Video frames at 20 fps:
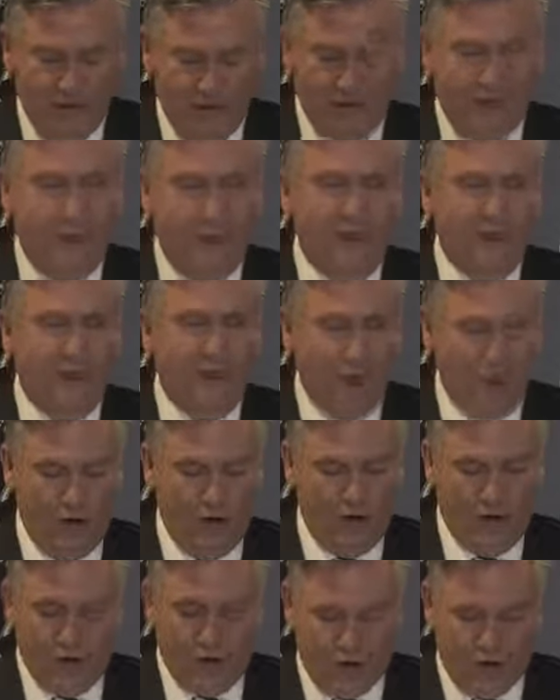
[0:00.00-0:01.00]
Their
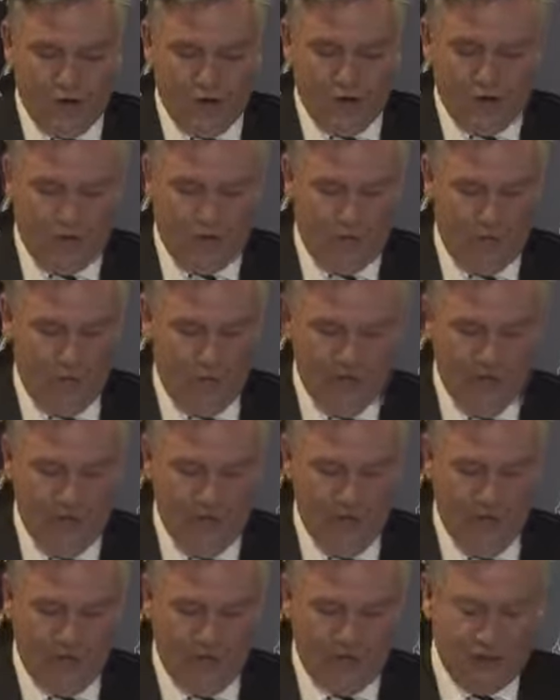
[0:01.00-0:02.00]
work through Collingwood
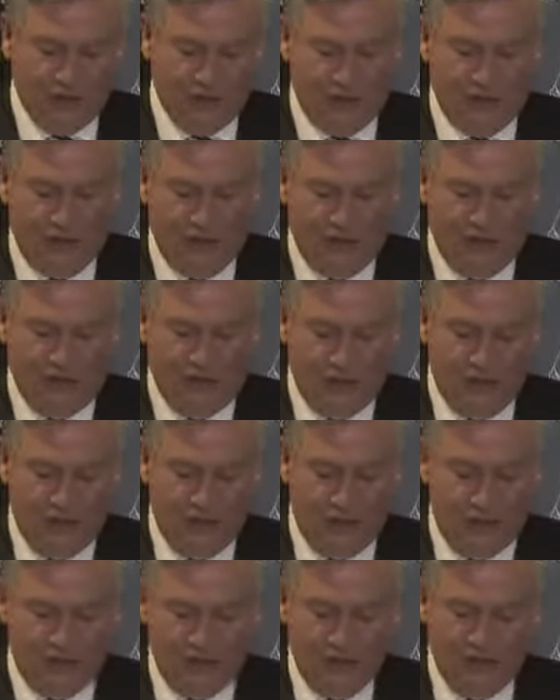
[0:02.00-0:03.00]
is to shine a
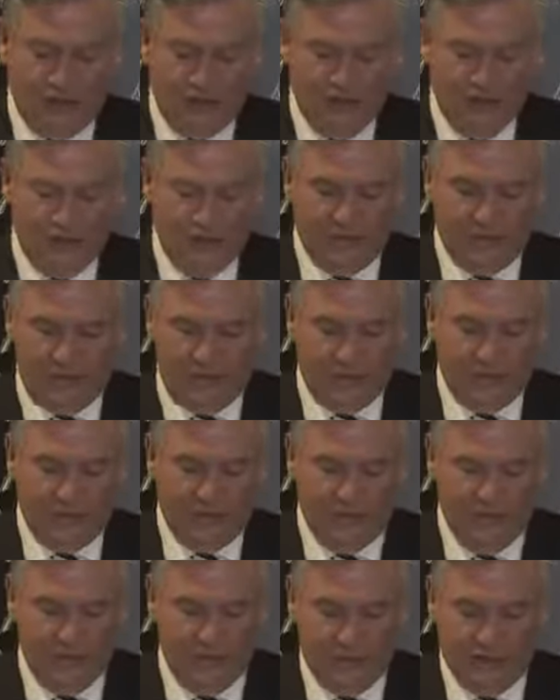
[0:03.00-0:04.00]
light on the path
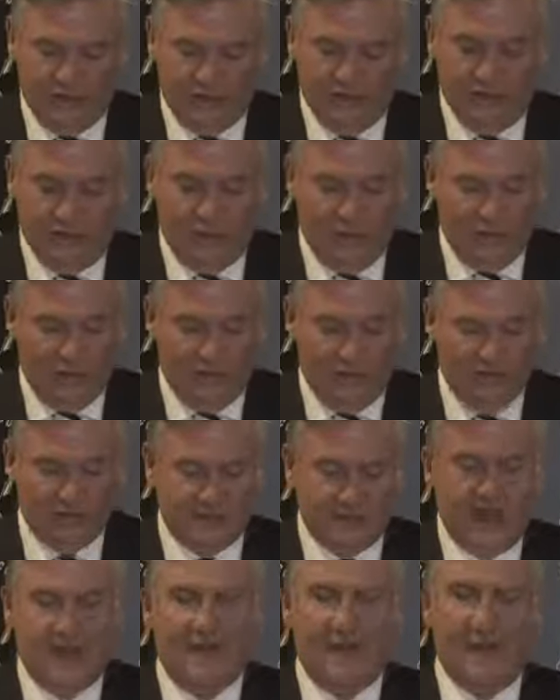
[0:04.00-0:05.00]
forward and support
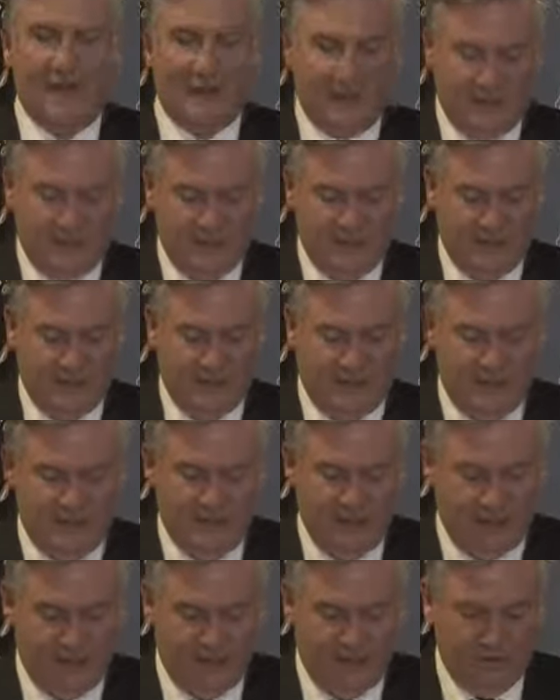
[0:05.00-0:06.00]
us in our collective
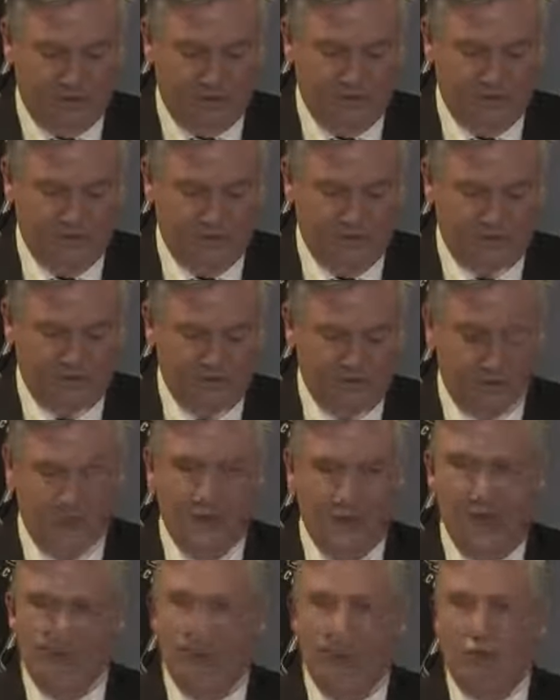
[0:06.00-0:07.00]
endeavours.
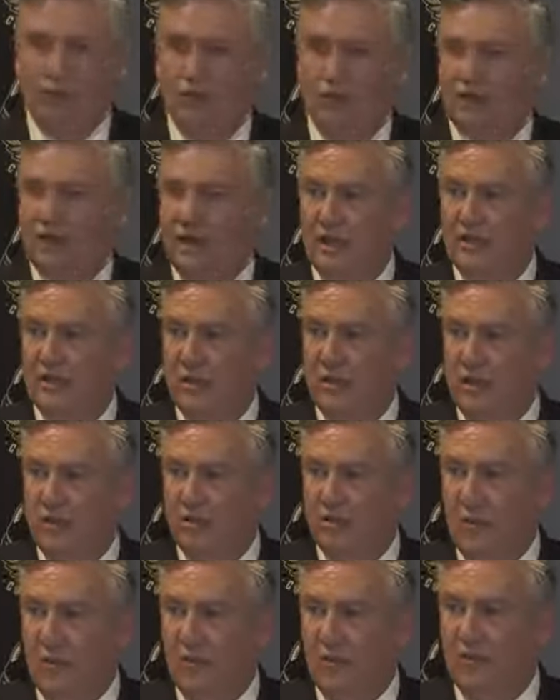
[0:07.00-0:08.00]
And also to our
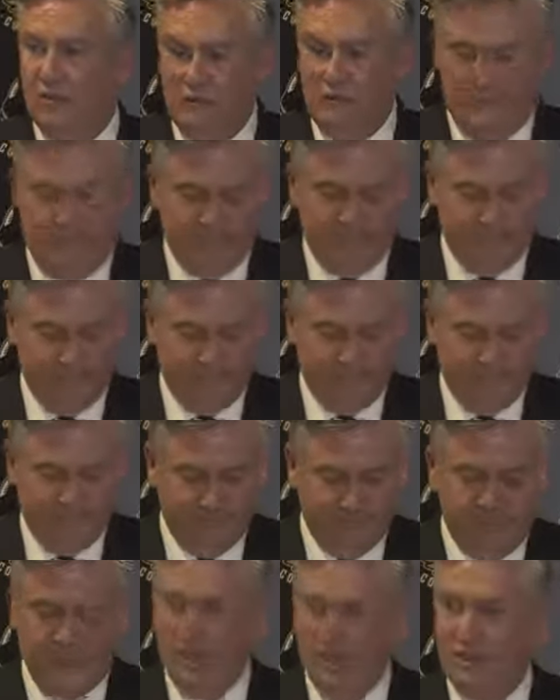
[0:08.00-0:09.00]
playing group,
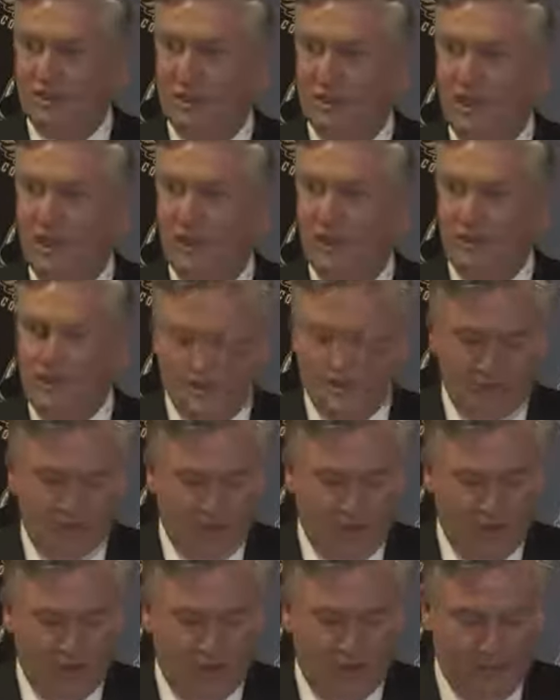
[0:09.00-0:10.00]
to our champions
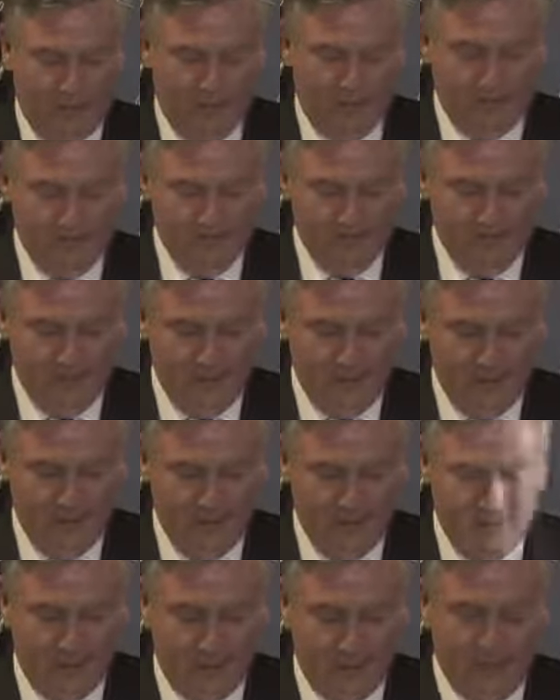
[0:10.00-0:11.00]
of Collingwood.
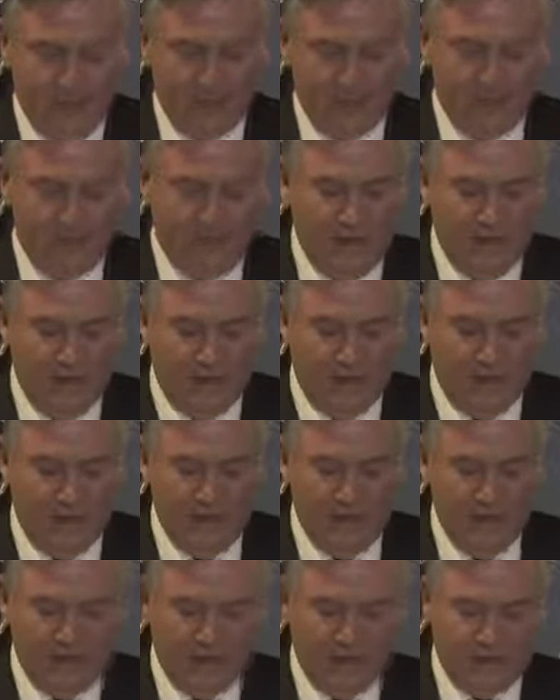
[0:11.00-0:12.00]
I want them to have no
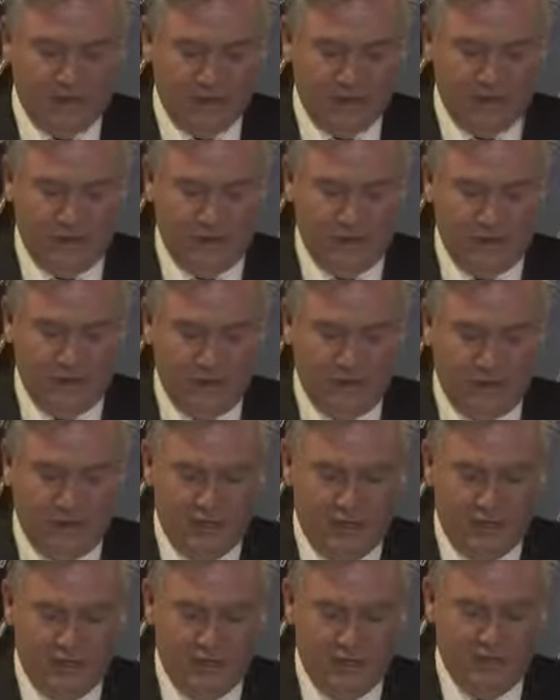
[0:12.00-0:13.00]
distractions
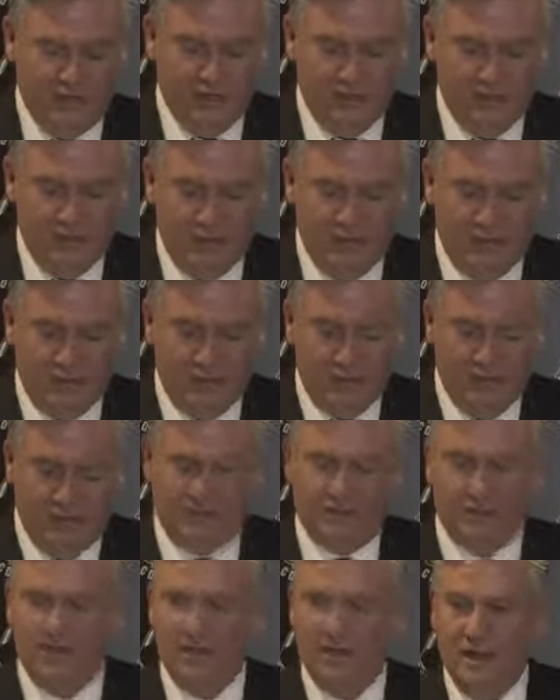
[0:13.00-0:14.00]
and have clear
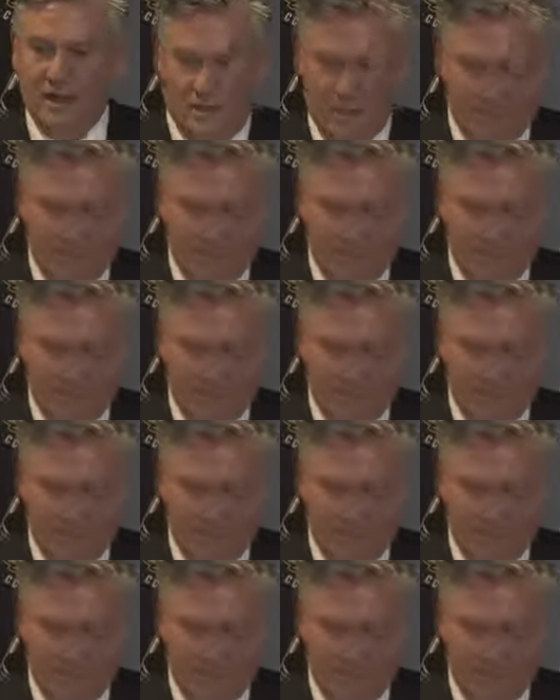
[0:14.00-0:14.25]
minds in